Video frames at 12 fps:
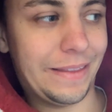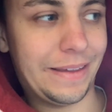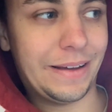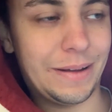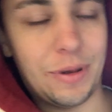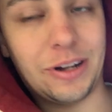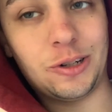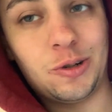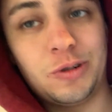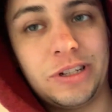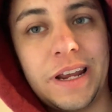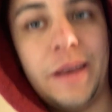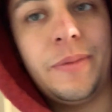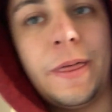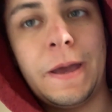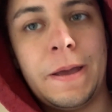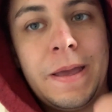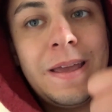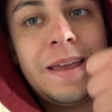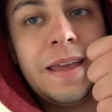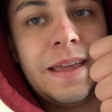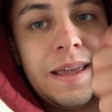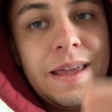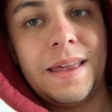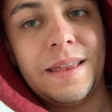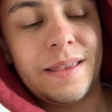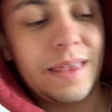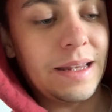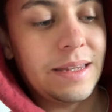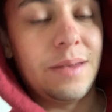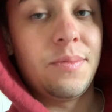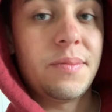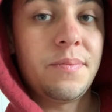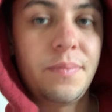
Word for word: think I managed to escape that that demon.